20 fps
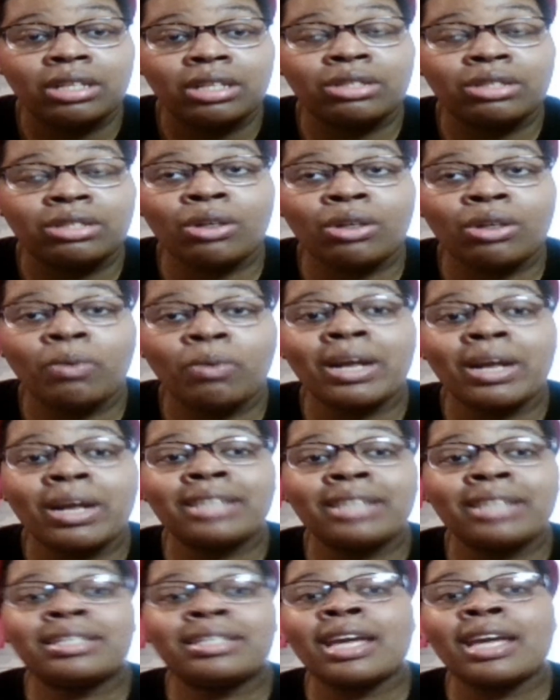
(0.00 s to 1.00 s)
So when I
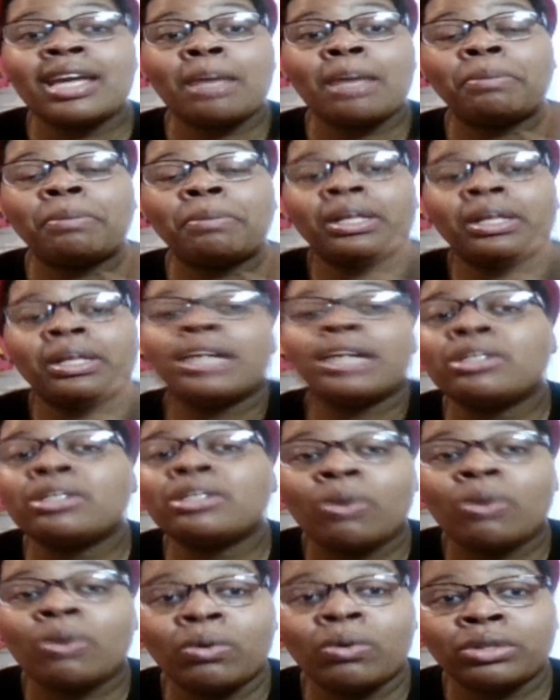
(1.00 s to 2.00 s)
say a
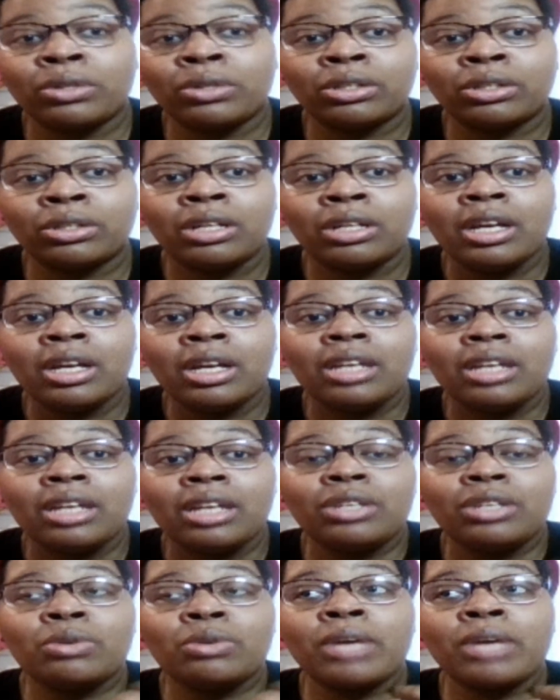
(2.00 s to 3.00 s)
placeholder,
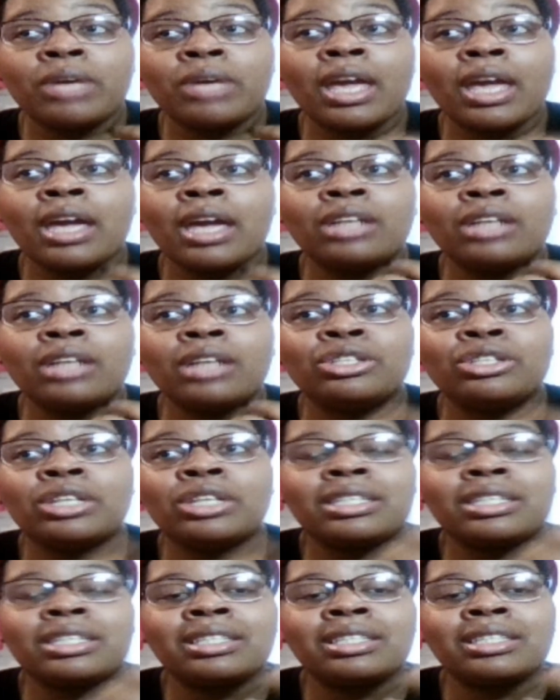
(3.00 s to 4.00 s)
you can't
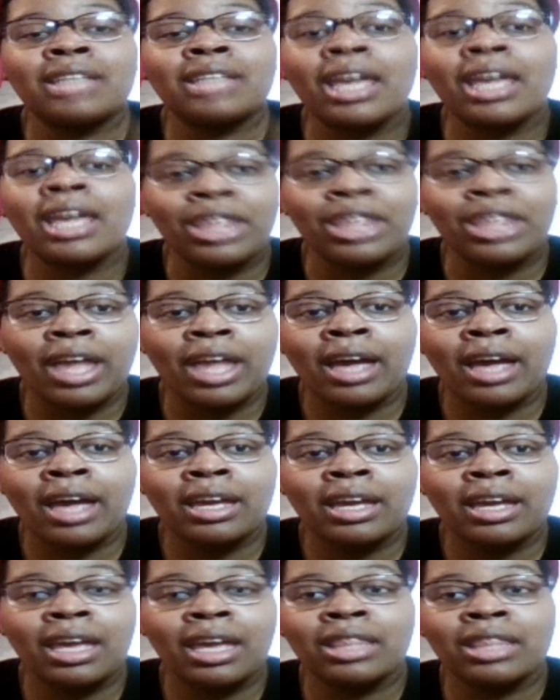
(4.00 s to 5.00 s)
just say that
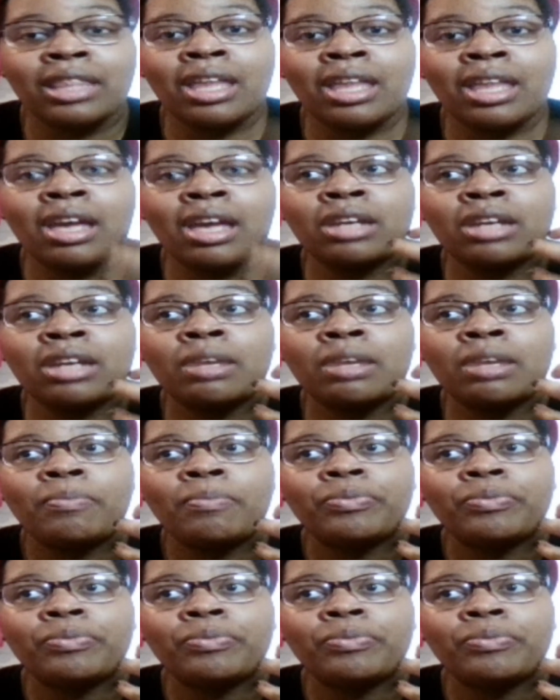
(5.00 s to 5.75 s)
and then